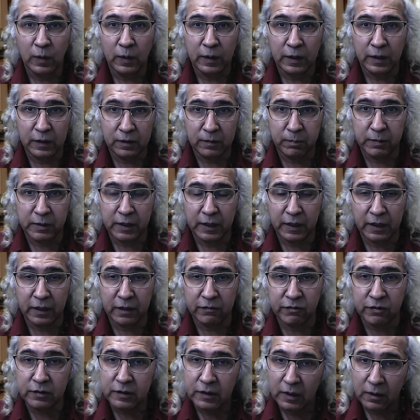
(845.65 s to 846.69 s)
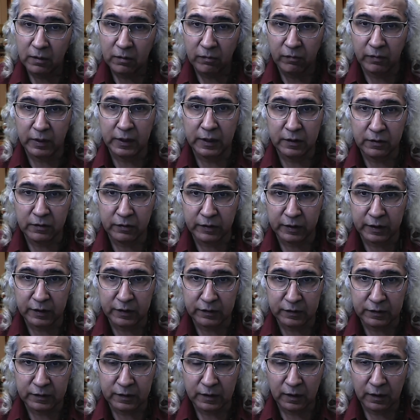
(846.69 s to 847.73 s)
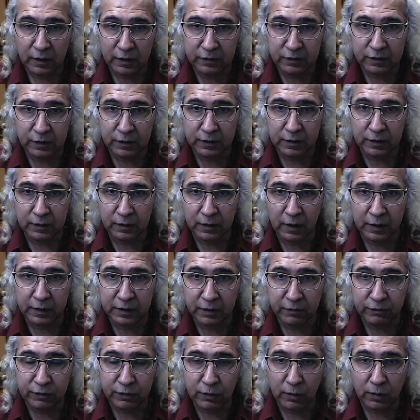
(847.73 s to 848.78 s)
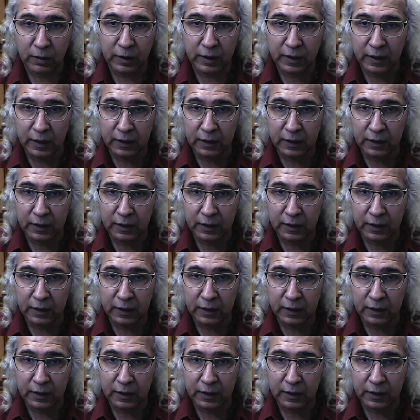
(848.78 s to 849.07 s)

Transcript: it behaves when it reads a certain kind of story.